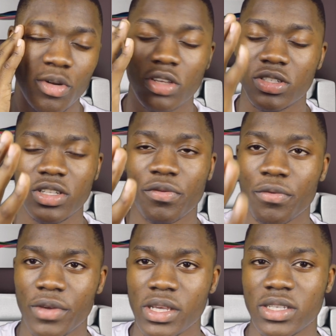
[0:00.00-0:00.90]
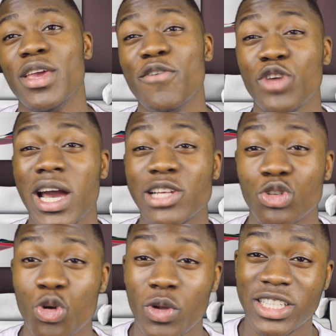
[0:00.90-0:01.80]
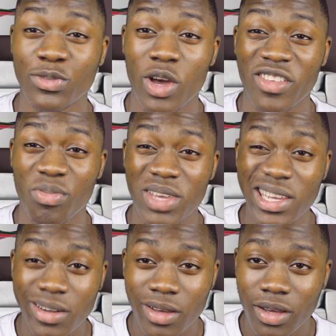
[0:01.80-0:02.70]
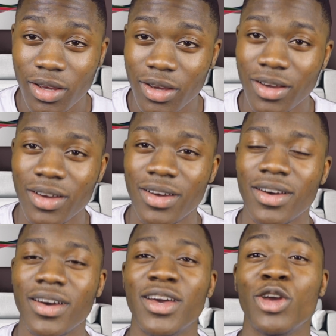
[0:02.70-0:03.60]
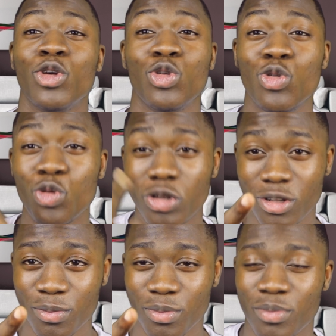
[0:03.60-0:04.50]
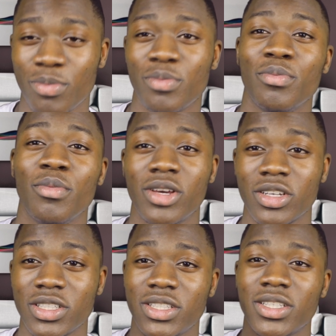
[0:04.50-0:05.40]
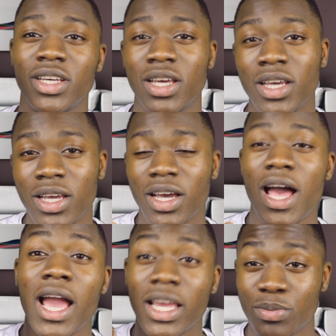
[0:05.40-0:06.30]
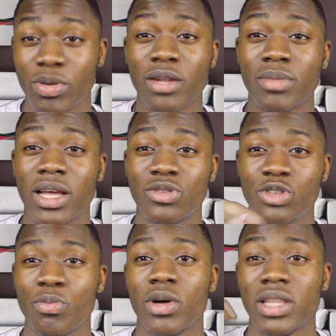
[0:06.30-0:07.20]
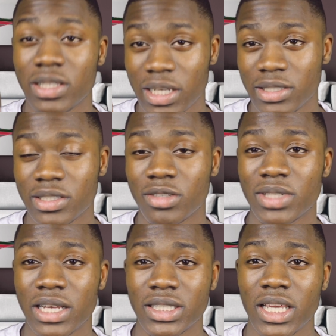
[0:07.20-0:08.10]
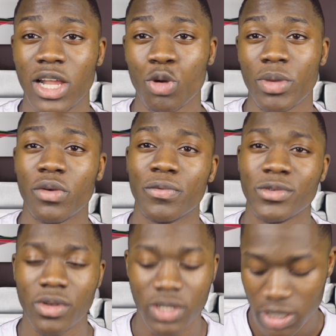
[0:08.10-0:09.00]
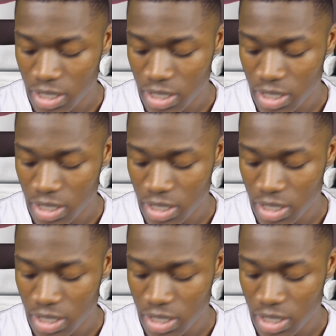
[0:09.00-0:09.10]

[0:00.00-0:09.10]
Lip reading: lots of different things. If you guys don't know what these words mean, Google them, because I can break them down to you, but they tend to sometimes get a little bit confusing.